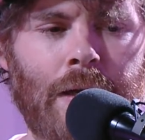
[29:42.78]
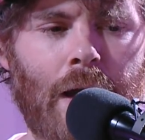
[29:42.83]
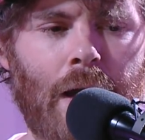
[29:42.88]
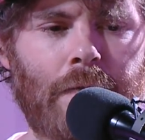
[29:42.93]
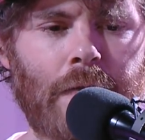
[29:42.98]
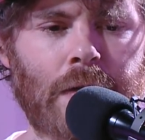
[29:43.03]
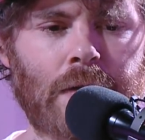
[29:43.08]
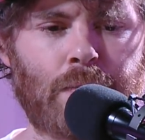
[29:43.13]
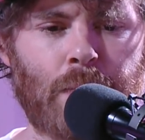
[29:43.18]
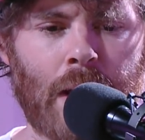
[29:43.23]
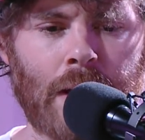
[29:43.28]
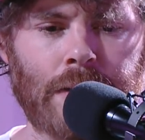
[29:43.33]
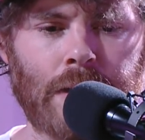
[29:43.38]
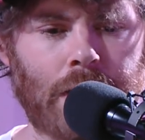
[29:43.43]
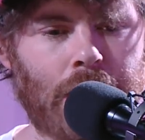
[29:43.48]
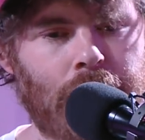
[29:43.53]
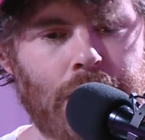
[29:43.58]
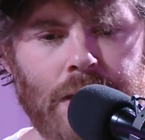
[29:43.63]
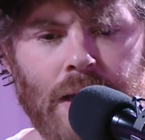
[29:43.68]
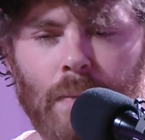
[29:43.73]

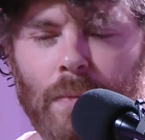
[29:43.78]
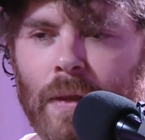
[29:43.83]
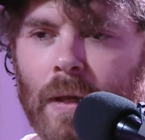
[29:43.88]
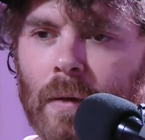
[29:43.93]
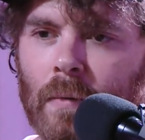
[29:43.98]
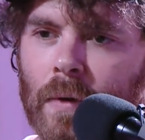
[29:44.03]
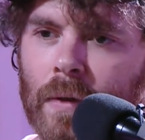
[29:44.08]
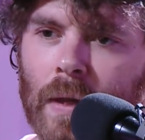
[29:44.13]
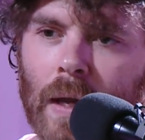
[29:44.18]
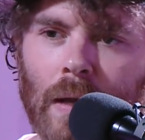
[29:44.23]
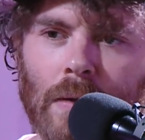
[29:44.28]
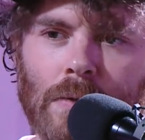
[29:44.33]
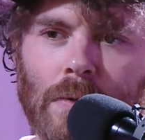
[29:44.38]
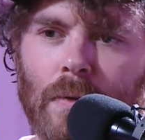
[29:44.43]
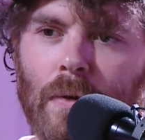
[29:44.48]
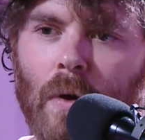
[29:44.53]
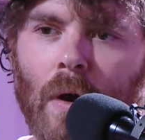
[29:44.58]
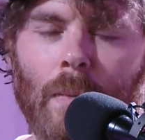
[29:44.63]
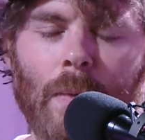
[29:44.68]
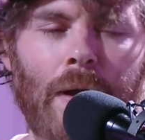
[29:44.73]
expressing it. Same thing with Andrew
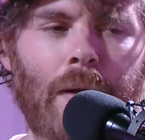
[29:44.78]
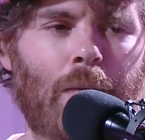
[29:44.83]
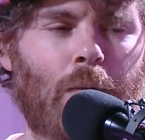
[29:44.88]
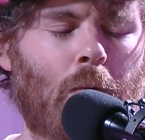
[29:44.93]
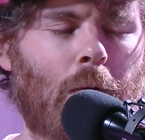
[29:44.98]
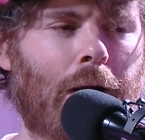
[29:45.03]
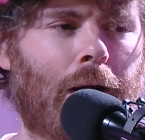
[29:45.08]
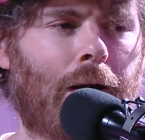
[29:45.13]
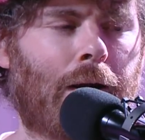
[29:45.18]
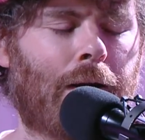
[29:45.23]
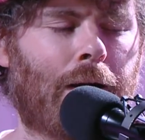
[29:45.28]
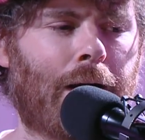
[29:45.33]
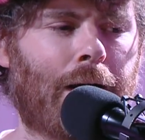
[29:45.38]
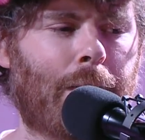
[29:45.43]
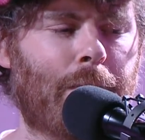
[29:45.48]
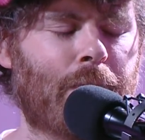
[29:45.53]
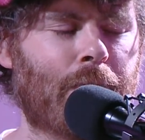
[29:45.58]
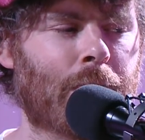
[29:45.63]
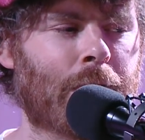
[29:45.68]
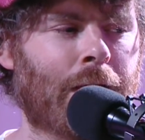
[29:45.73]
Norman,
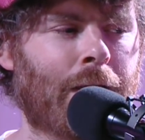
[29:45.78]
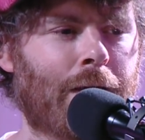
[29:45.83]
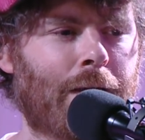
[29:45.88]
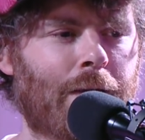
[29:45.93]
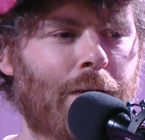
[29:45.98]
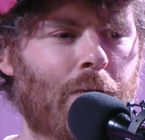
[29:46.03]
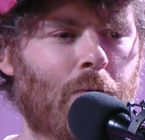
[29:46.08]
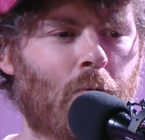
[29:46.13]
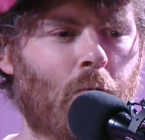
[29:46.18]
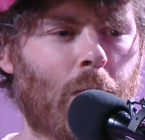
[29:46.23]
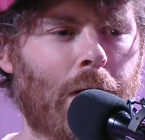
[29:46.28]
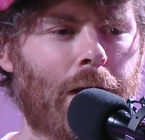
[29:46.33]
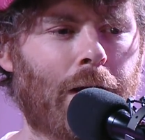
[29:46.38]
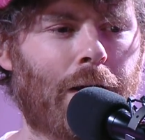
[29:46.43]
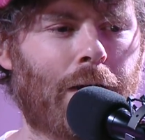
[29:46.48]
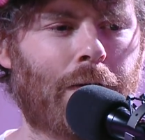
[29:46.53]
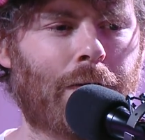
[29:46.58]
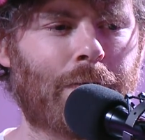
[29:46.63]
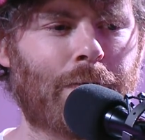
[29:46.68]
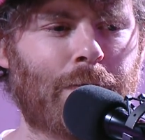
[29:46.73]

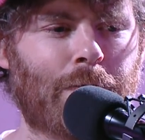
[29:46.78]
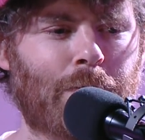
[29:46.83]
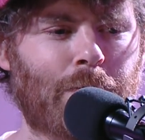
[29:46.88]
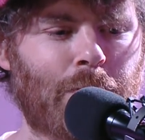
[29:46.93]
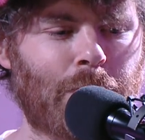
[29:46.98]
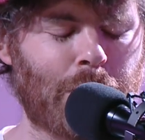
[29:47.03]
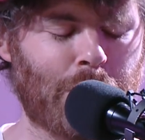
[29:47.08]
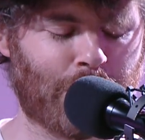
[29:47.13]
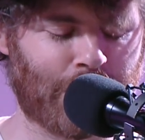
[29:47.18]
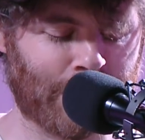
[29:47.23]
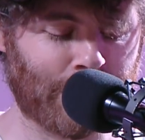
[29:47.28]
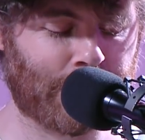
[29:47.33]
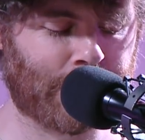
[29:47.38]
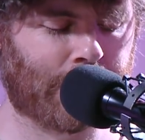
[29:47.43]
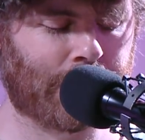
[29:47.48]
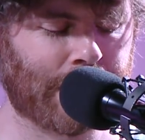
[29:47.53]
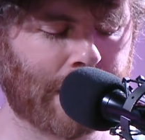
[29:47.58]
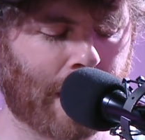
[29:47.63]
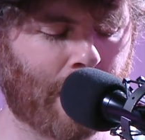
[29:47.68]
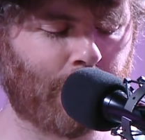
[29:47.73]
where you can
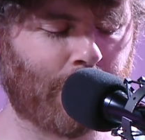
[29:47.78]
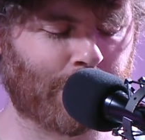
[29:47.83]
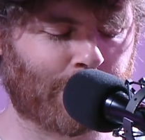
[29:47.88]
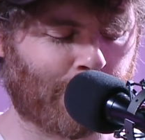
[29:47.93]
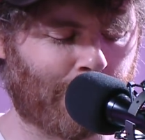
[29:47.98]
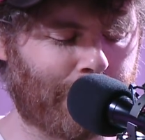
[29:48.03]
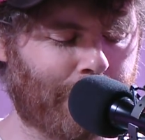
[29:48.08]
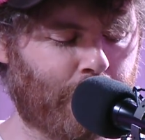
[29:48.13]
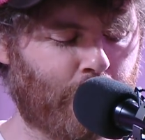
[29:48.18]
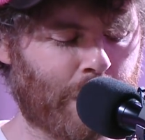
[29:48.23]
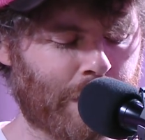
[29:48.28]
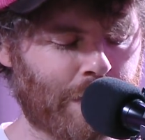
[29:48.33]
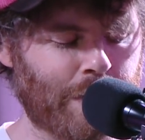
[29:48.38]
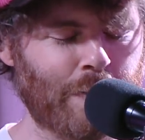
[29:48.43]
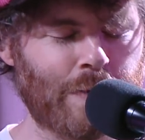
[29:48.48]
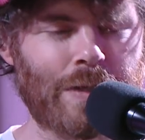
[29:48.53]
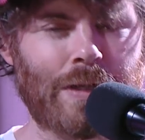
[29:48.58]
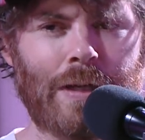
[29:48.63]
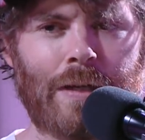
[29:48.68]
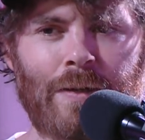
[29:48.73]
sit down and sort of
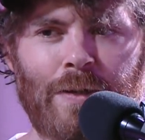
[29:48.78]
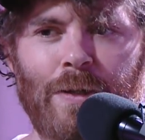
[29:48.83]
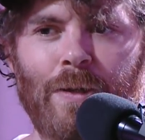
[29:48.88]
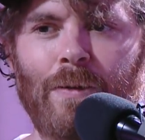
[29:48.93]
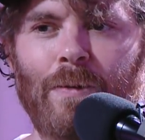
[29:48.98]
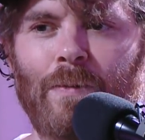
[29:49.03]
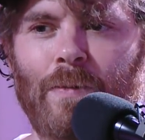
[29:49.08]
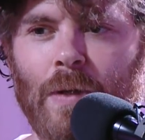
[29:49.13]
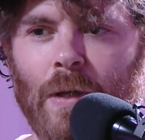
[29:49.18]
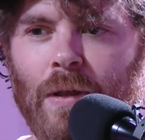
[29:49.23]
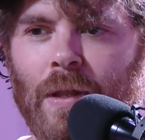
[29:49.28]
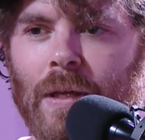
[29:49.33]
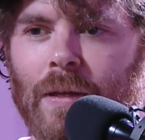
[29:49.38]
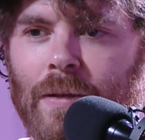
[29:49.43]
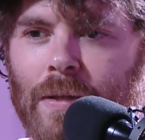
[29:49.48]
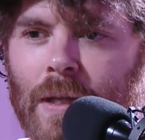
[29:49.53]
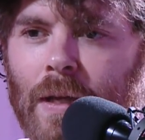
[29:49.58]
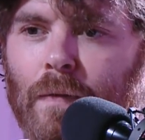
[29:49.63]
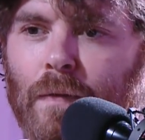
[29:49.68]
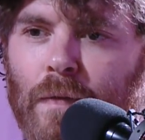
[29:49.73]
reduce it to
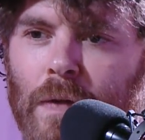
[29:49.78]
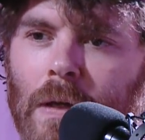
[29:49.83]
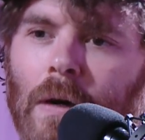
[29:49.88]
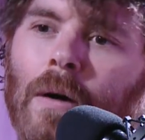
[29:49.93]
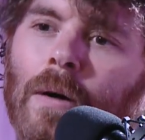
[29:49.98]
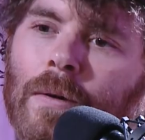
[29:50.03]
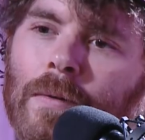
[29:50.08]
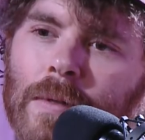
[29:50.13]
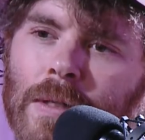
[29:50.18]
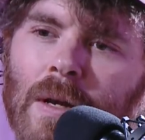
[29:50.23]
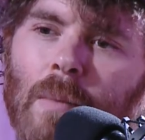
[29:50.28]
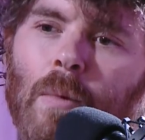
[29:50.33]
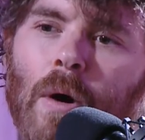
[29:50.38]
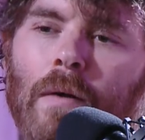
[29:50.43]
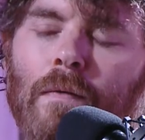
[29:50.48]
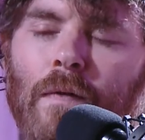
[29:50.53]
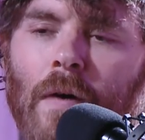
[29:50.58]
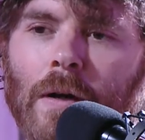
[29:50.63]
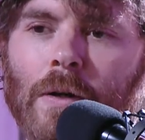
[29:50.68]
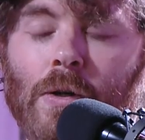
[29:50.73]
things that feel
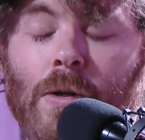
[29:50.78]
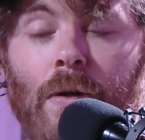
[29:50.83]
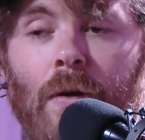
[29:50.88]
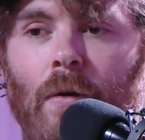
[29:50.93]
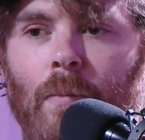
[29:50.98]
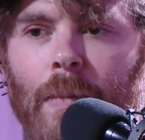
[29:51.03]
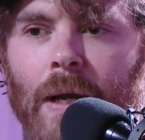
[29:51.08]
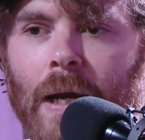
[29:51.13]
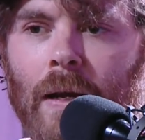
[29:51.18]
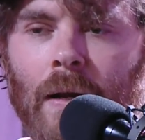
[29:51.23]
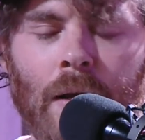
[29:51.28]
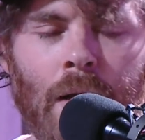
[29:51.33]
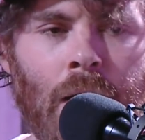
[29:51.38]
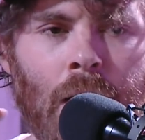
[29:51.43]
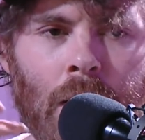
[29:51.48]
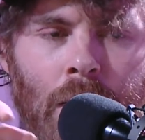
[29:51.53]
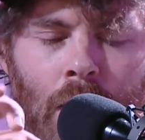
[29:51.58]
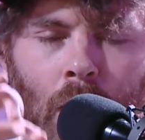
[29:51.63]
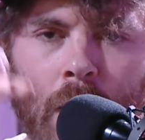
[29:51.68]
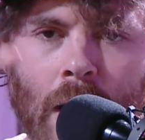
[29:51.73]
somewhat functional, but
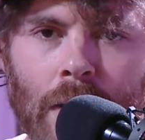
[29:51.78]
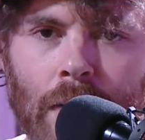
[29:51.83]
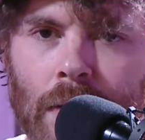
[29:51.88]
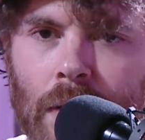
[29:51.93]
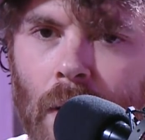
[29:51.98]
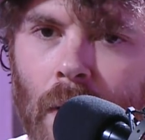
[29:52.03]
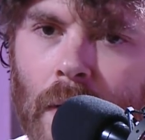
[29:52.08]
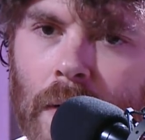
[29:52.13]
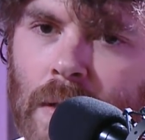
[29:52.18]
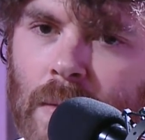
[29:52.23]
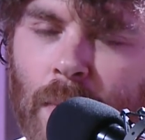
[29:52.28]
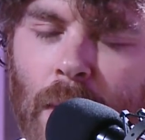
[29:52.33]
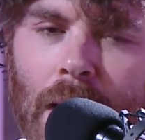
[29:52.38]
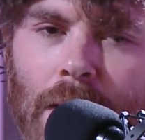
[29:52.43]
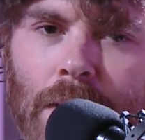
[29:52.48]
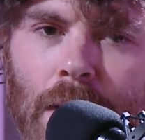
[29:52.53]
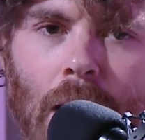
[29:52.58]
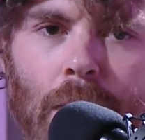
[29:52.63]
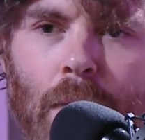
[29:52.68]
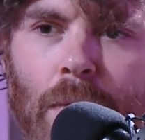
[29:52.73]
the way that they're
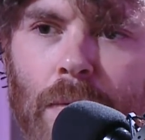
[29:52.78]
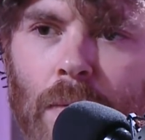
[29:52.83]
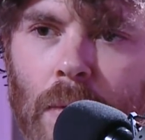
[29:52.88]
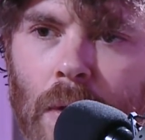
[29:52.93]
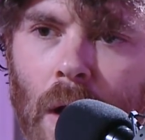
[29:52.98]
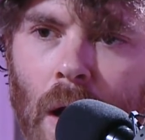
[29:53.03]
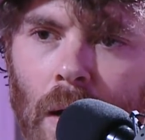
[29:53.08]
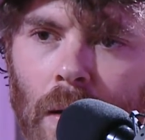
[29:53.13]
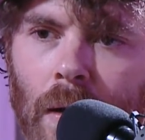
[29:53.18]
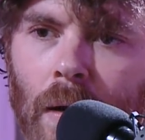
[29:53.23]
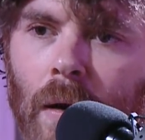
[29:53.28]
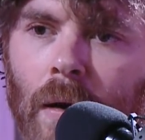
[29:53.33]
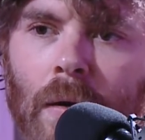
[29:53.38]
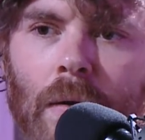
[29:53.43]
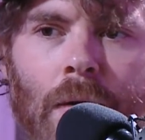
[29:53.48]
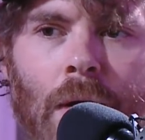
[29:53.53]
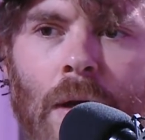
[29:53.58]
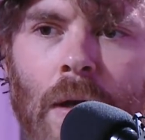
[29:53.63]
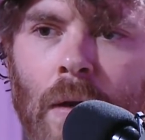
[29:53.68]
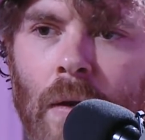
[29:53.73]
expressed either through
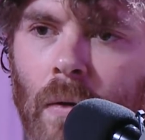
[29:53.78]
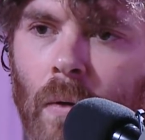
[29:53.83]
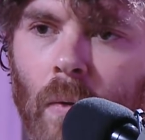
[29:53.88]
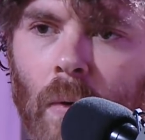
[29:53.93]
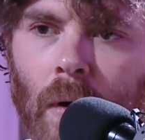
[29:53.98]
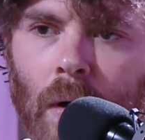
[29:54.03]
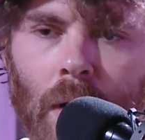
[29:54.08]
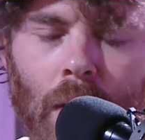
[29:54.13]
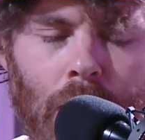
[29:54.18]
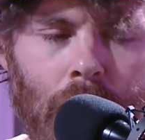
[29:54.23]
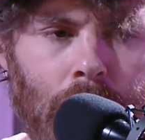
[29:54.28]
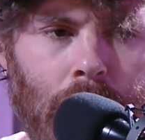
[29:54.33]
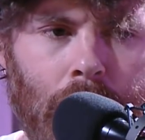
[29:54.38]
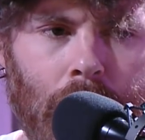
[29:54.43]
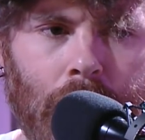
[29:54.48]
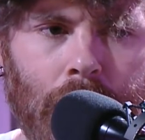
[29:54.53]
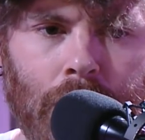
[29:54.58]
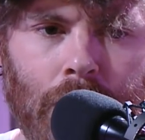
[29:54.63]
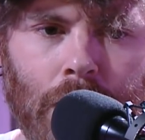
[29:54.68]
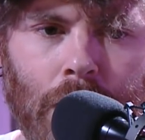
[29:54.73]
color
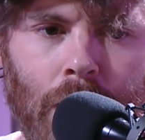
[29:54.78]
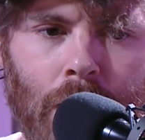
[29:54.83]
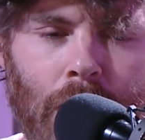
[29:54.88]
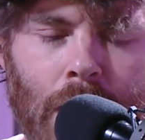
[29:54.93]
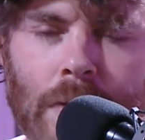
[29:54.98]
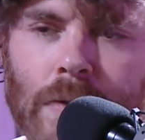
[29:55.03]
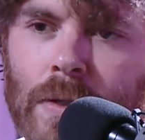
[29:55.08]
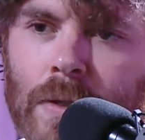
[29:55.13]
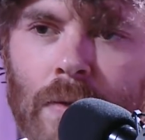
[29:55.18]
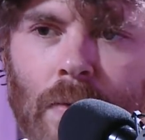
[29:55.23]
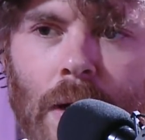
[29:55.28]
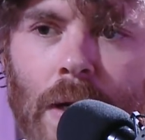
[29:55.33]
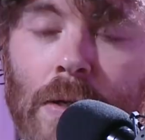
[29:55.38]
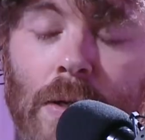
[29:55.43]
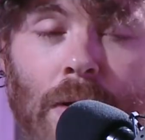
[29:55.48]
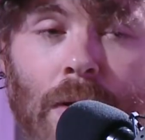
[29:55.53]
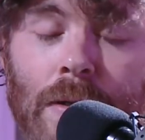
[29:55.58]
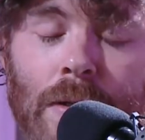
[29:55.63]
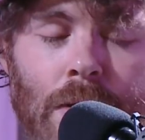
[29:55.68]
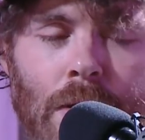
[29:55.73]
or
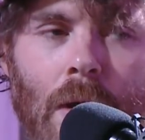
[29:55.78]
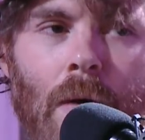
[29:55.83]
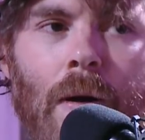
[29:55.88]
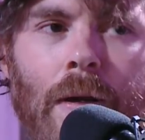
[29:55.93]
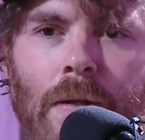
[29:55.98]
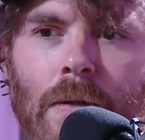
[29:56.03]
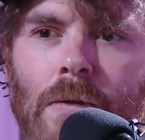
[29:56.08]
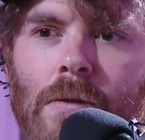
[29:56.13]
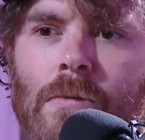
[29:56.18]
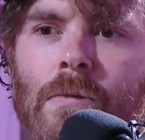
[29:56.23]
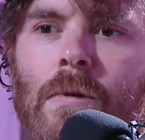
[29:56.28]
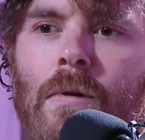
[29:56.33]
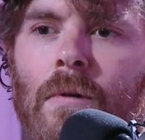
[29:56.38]
registration is so unusual.